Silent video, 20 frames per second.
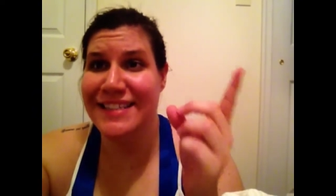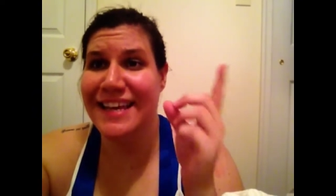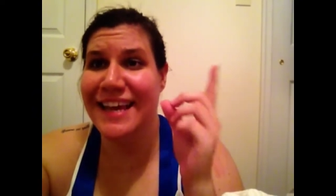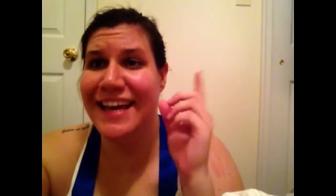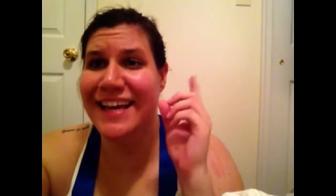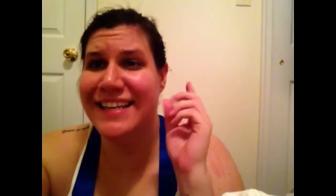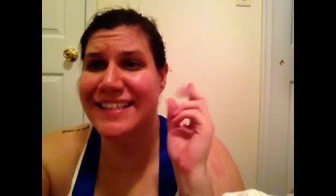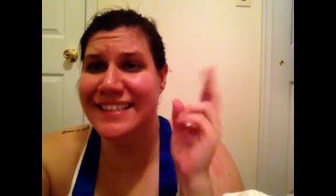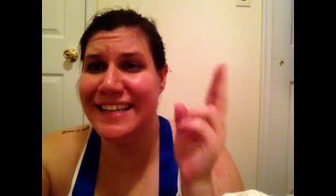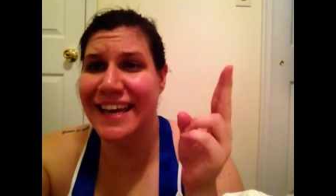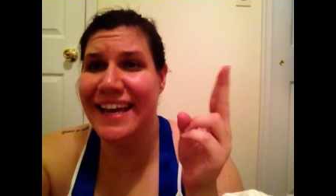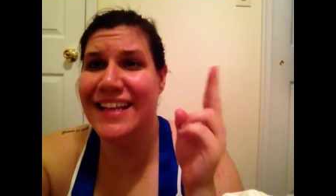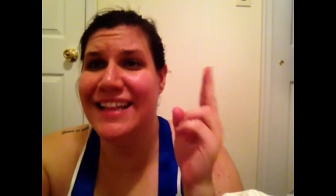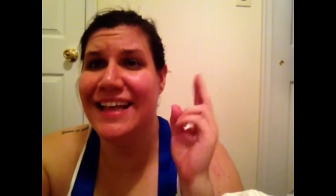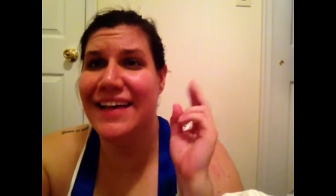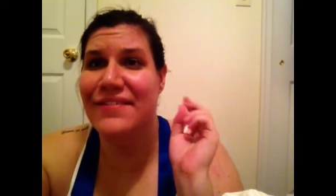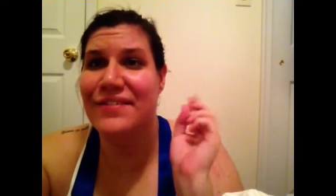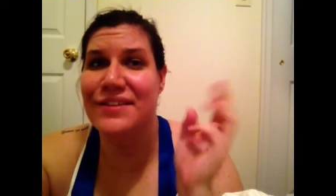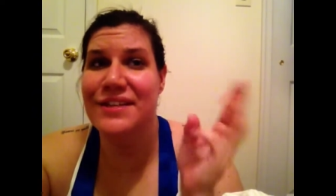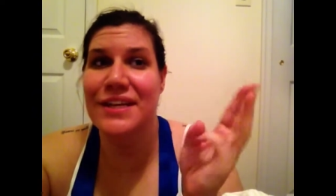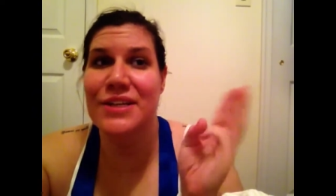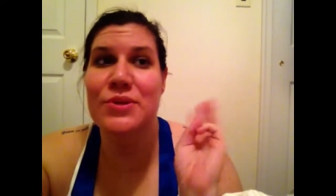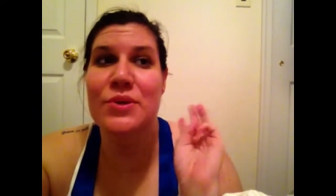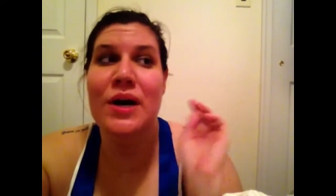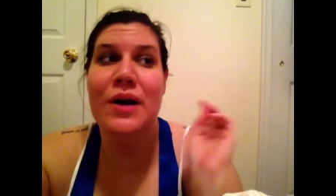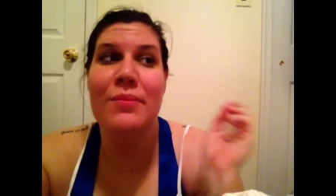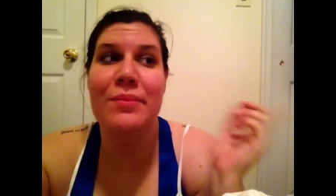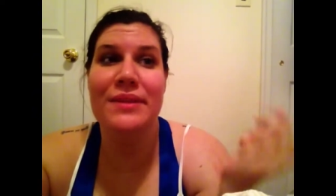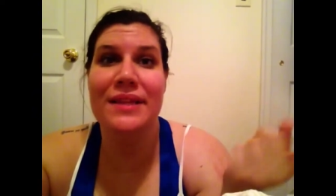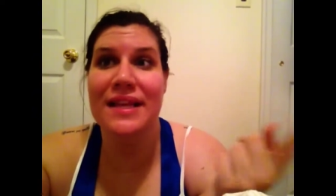10, day 11, day
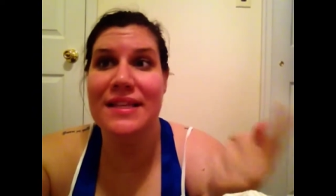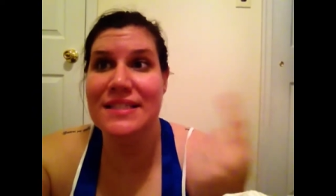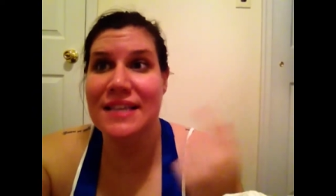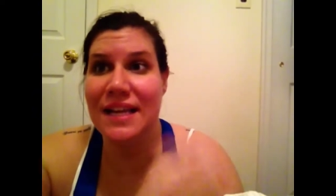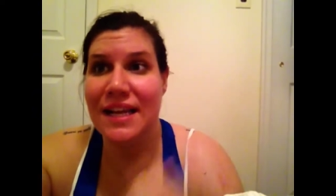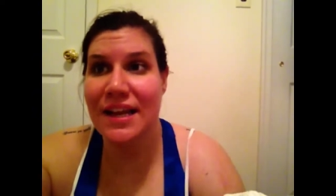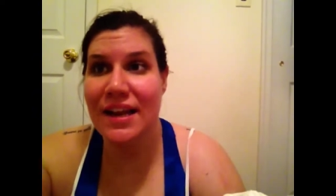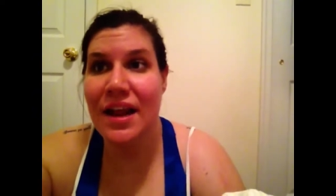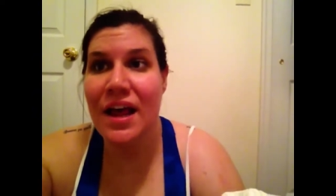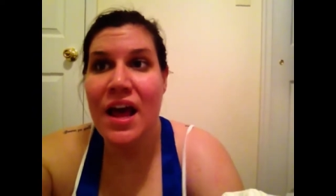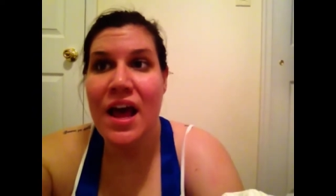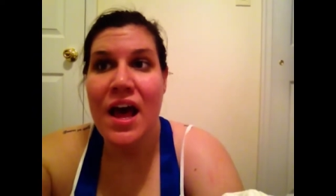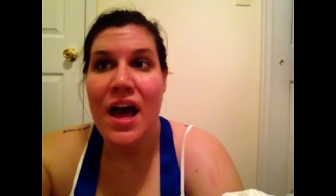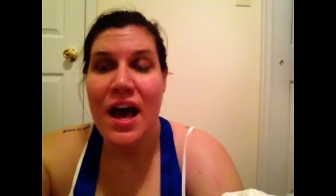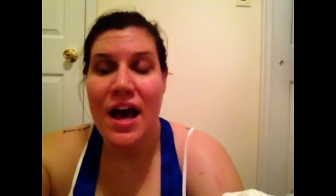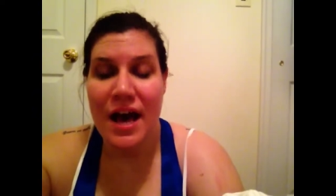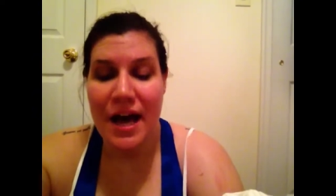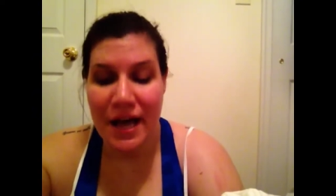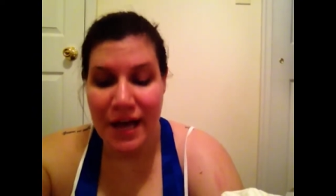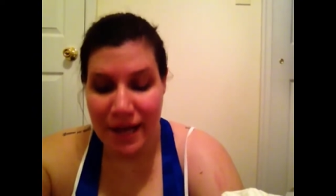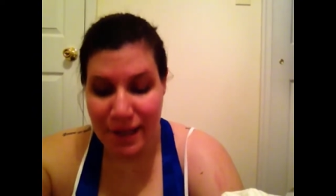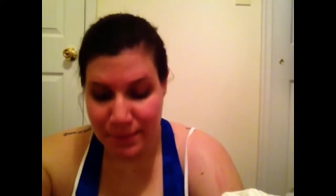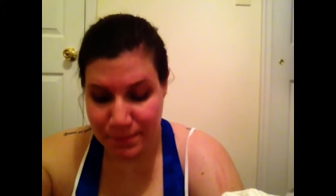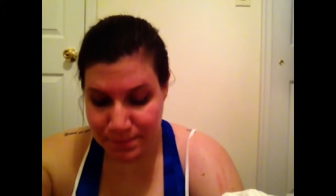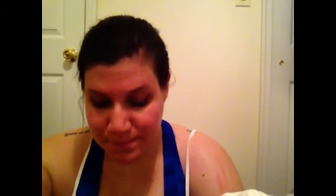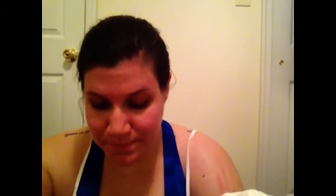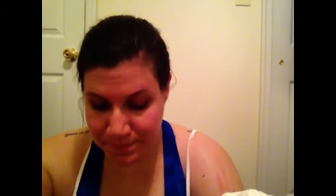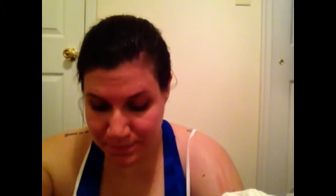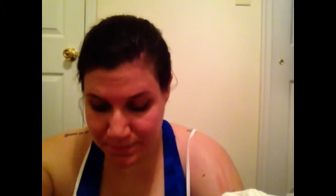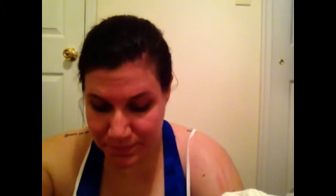12, but that's not it.
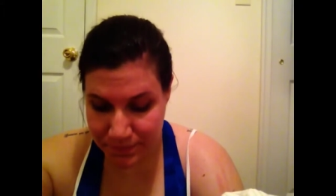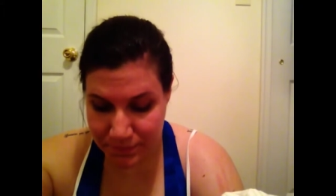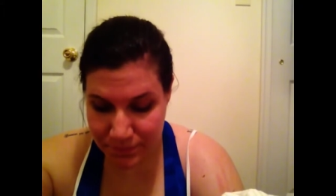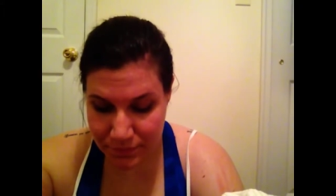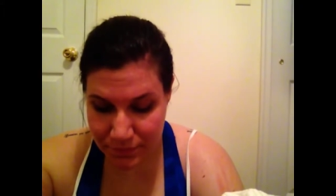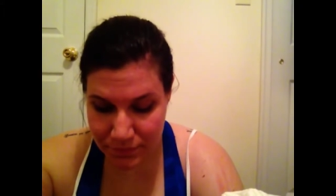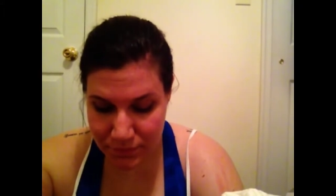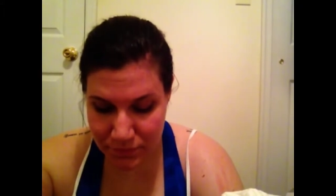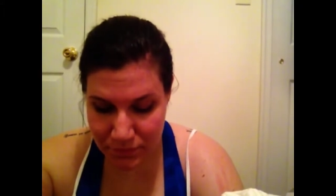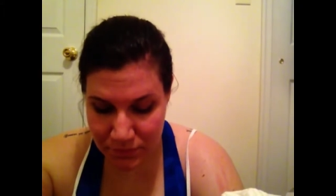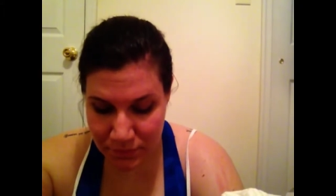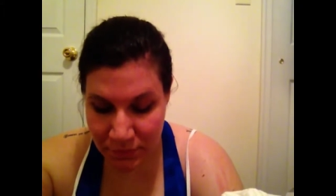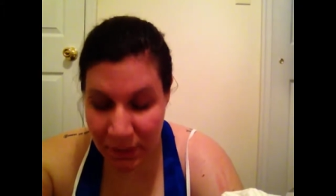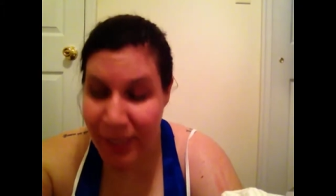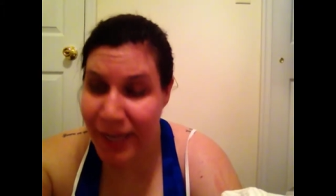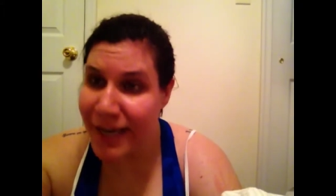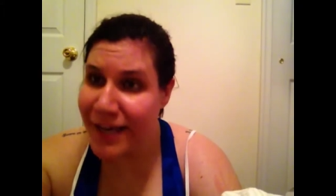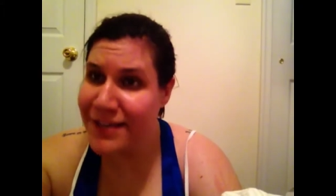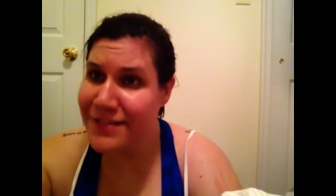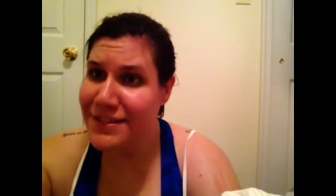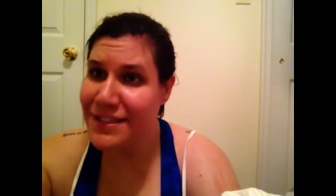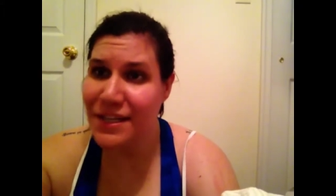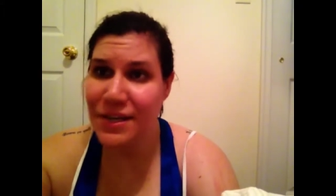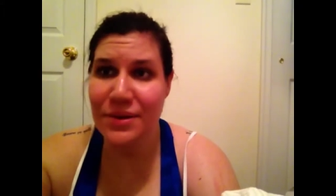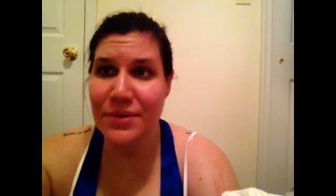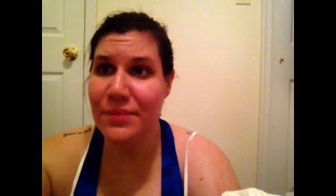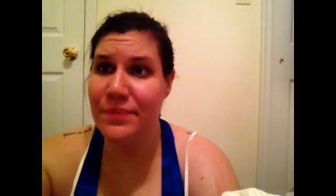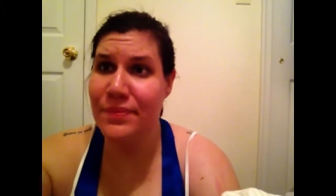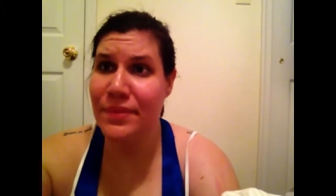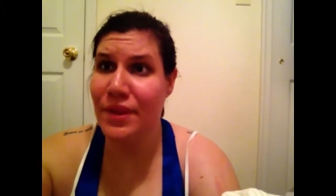Um, yeah,
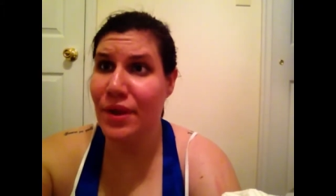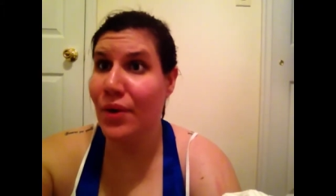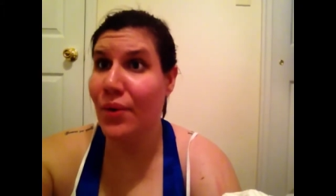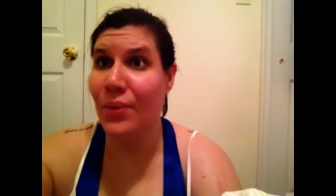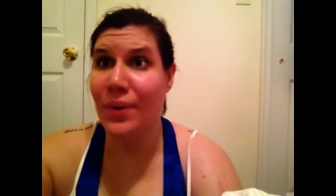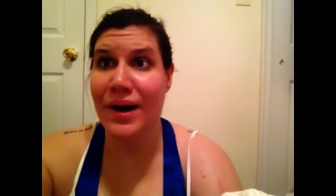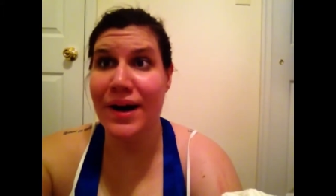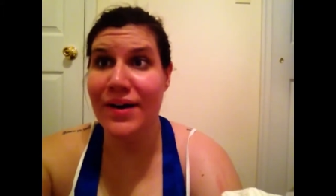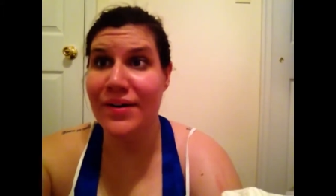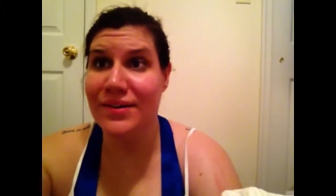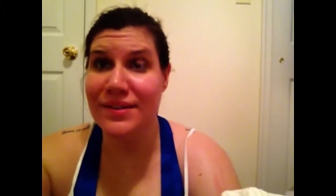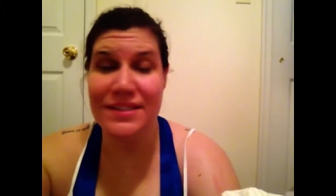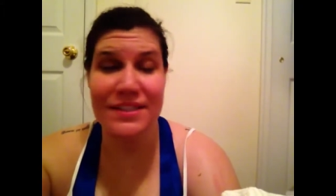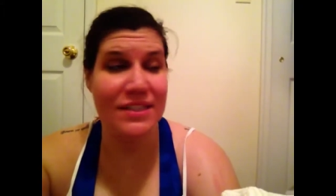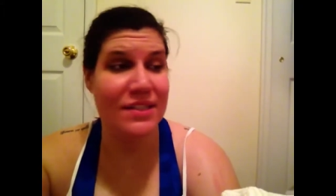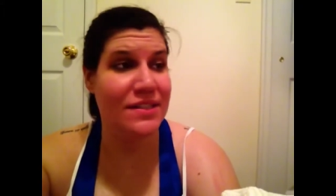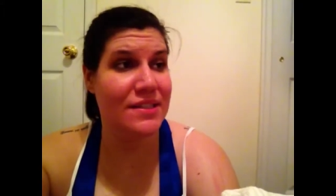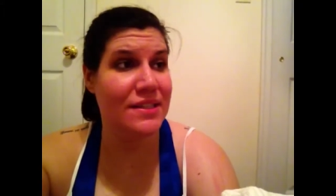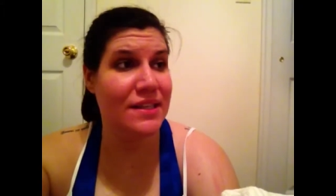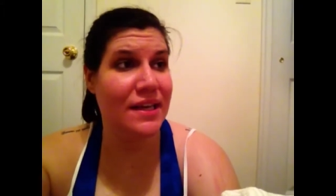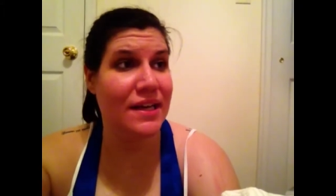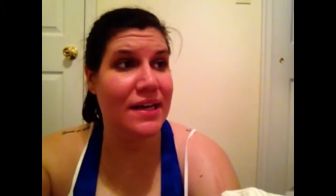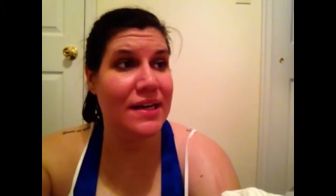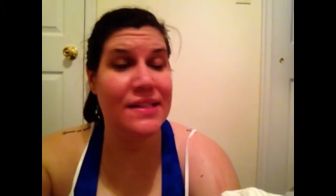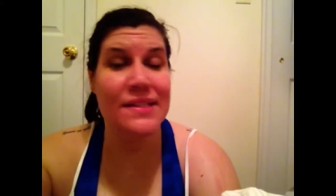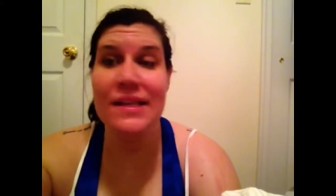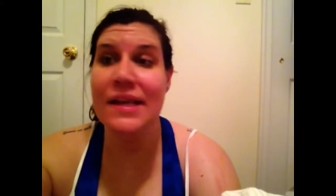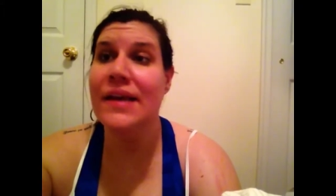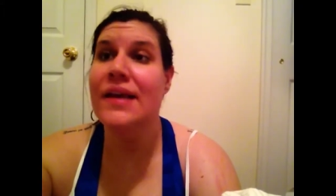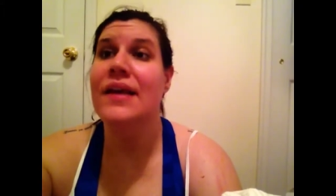so, wow, seriously, guys.
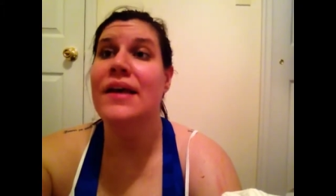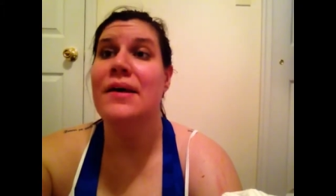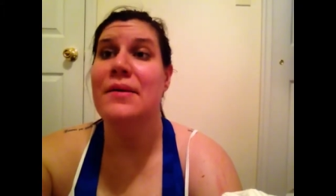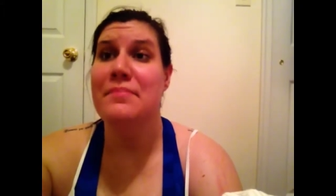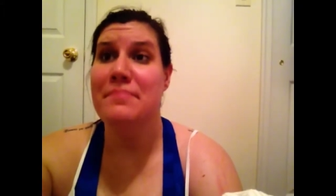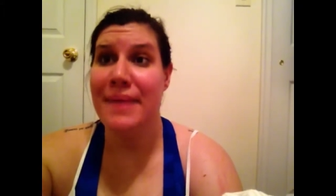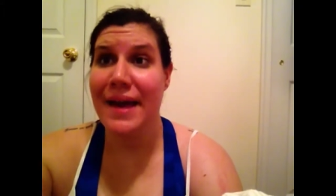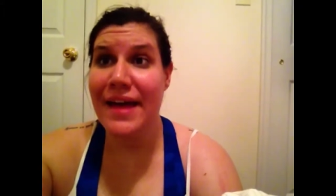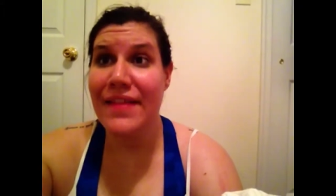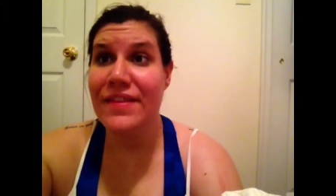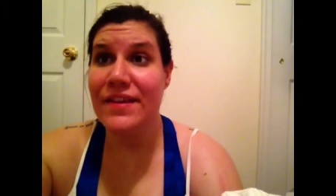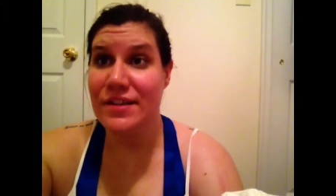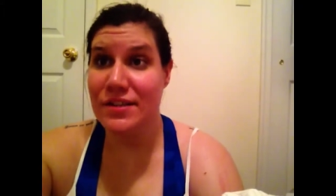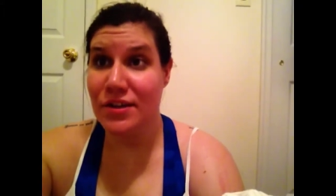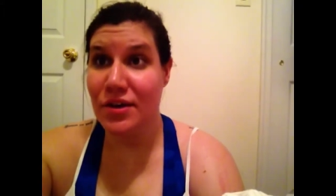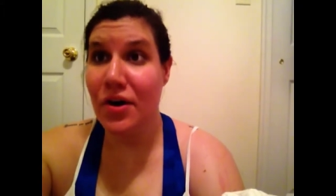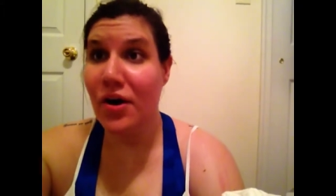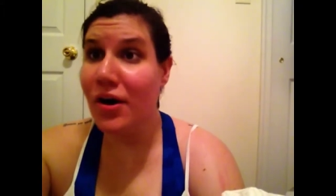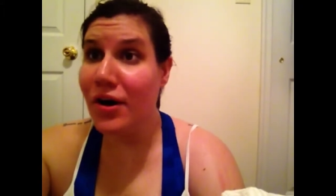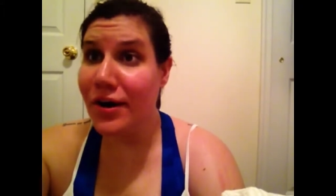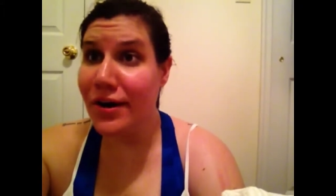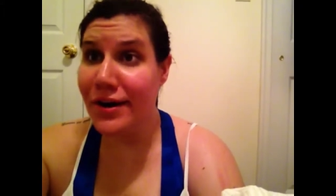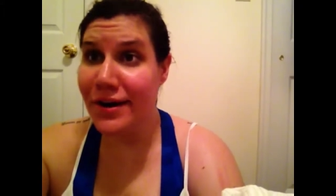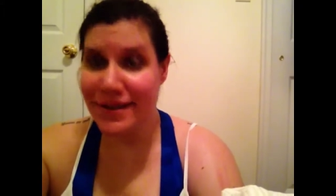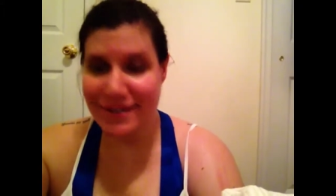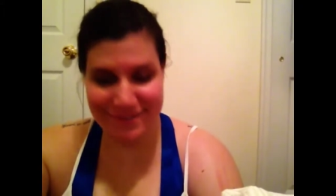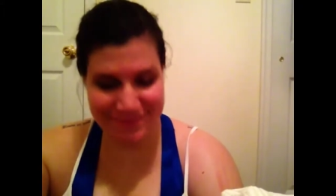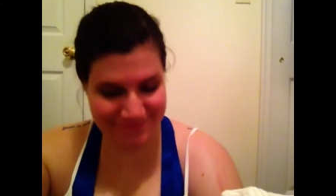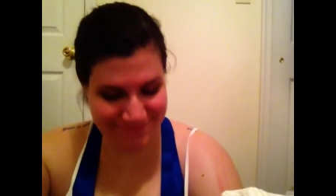Math is hard.